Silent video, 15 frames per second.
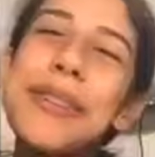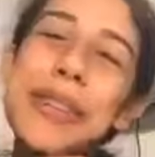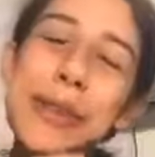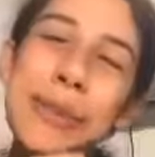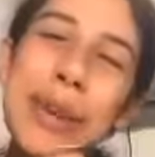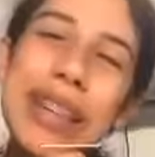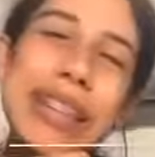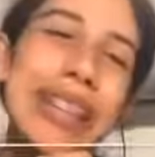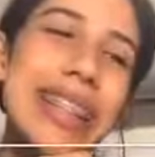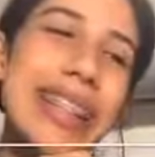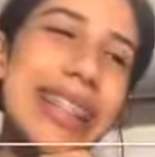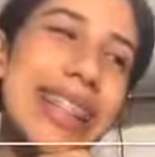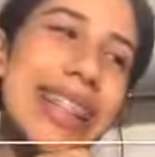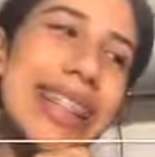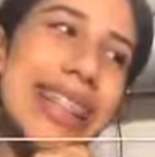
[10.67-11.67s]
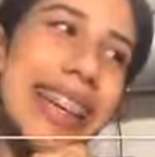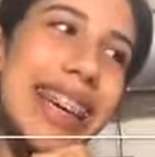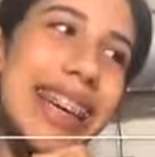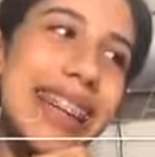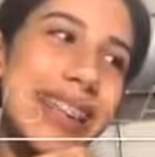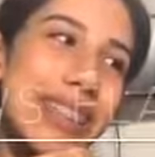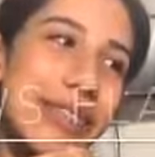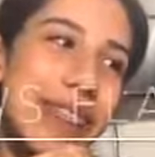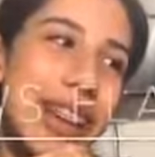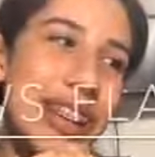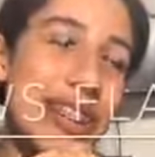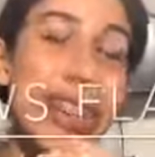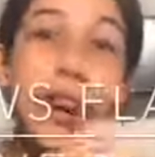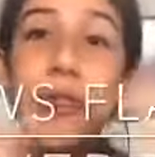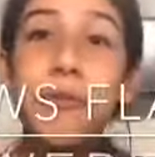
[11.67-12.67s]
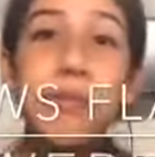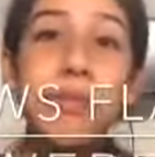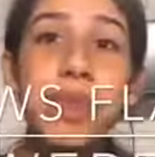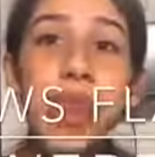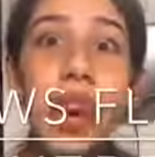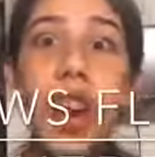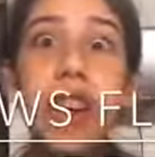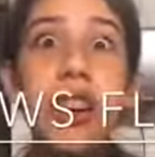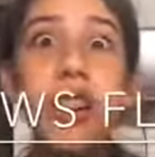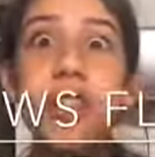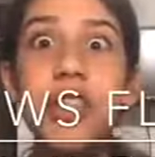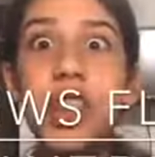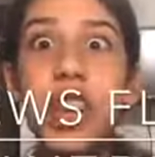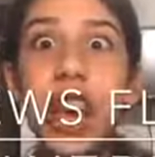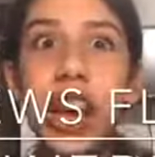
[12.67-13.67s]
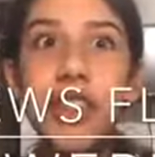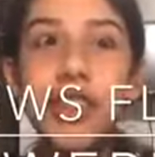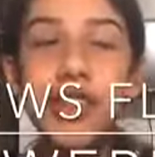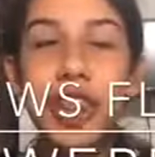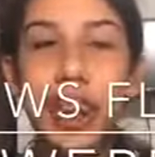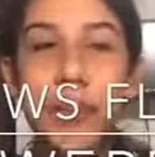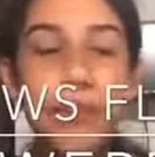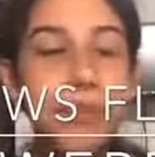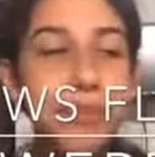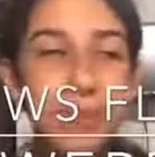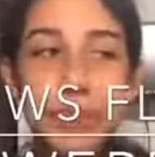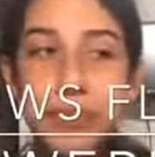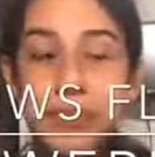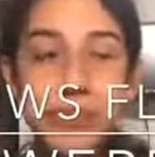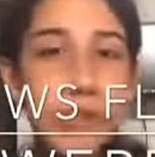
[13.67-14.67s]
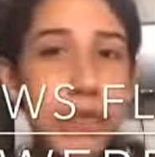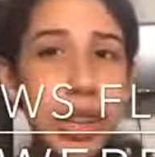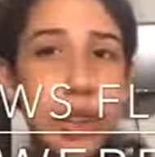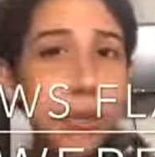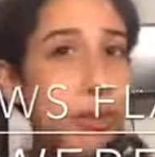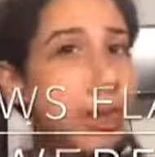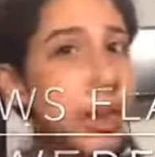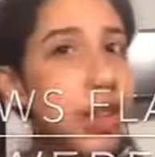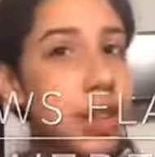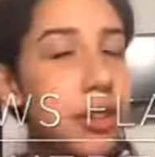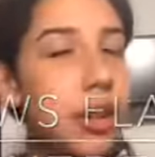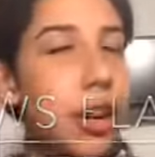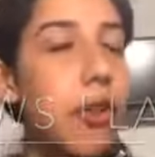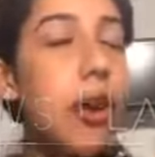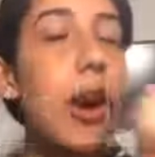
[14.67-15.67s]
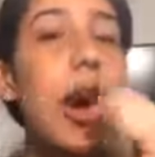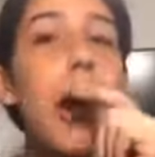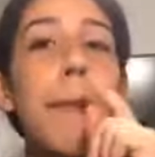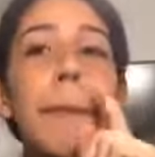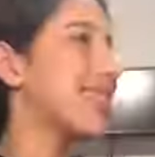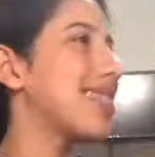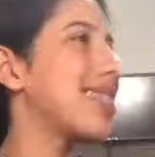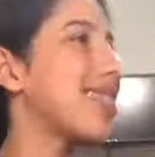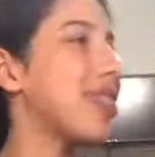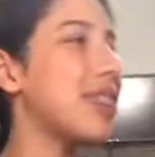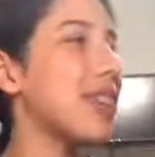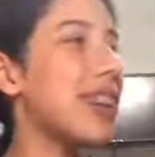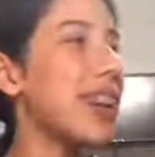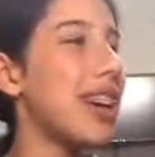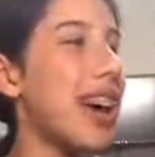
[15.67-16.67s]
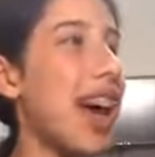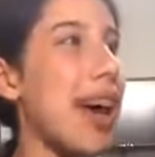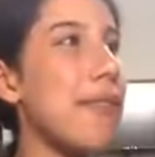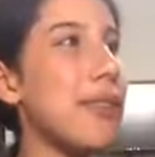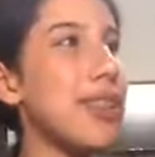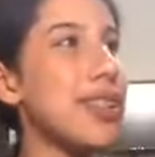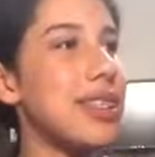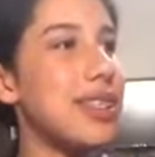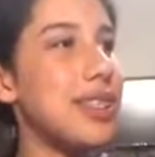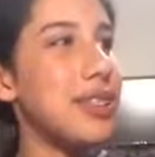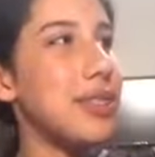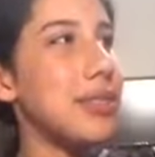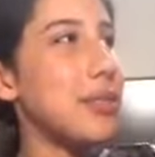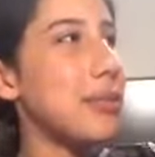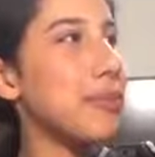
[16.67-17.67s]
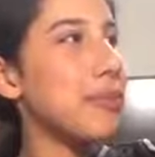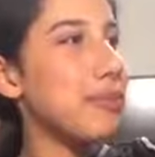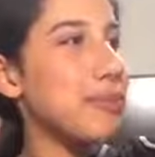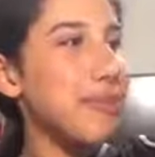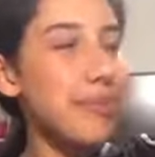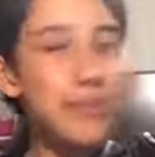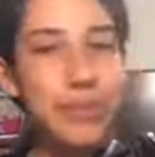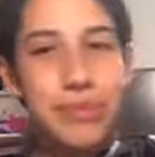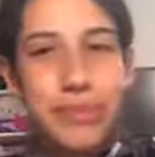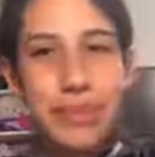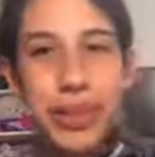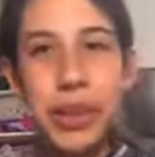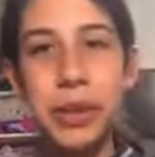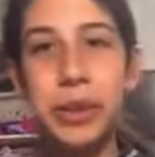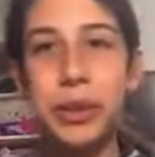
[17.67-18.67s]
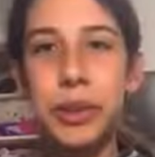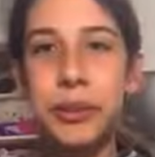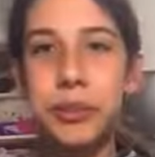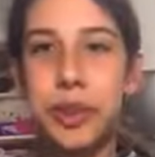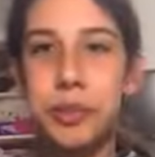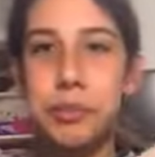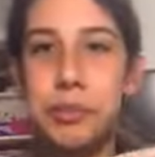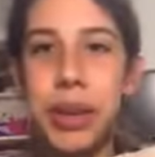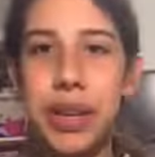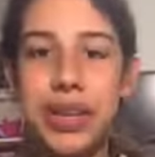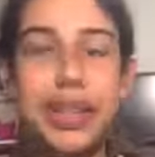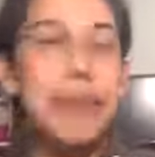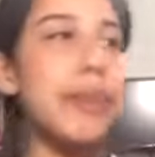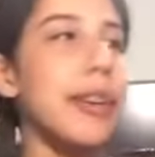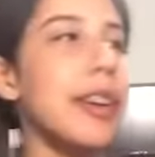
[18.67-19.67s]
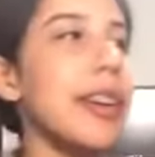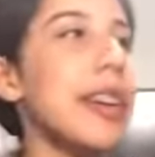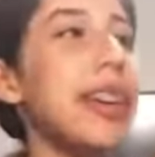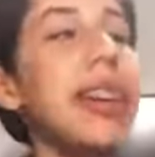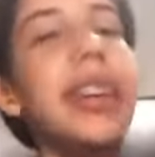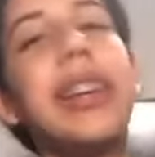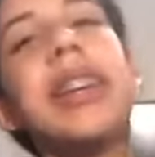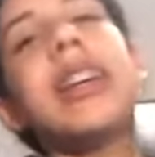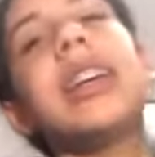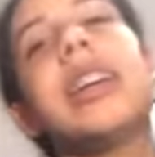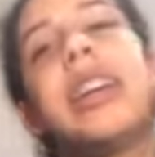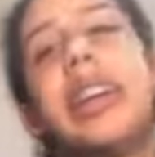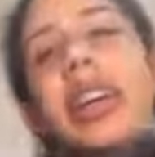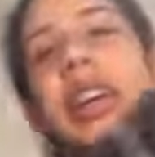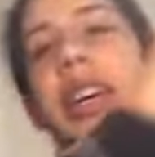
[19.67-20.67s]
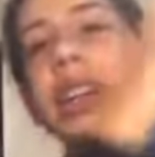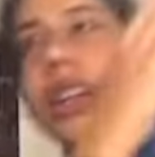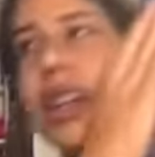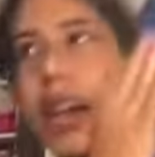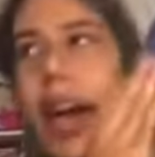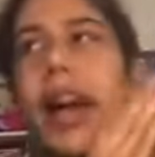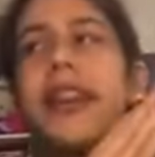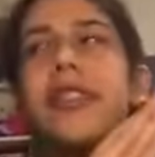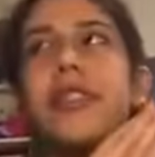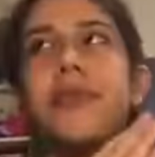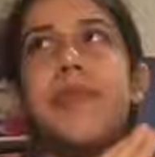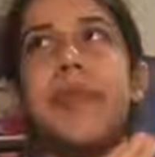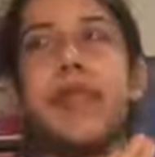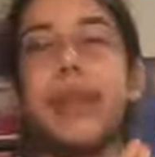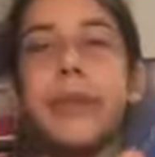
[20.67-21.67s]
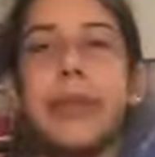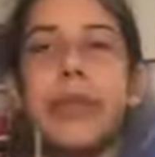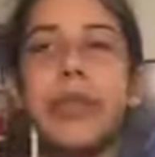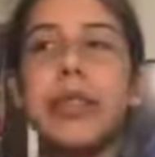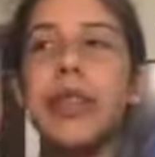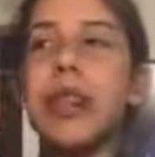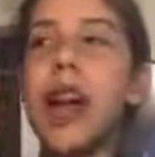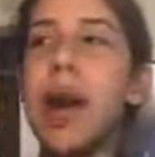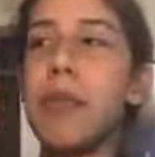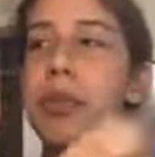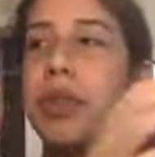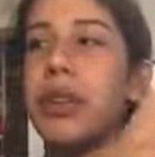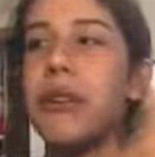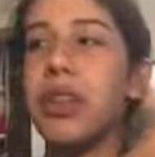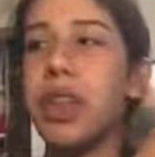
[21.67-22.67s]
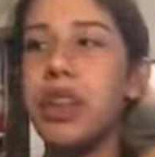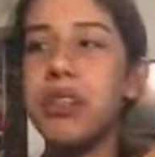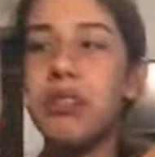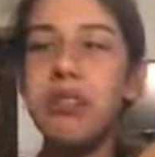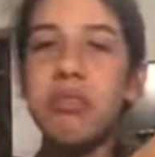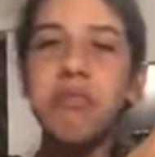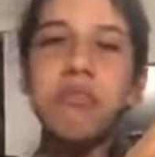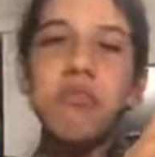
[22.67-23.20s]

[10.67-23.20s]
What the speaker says: So my snail decided to lay a clutch of eggs. Now, I don't know if they're going to hatch or not. I really don't know. So I went to a good little friend Petsmart, and I just picked up a couple of things.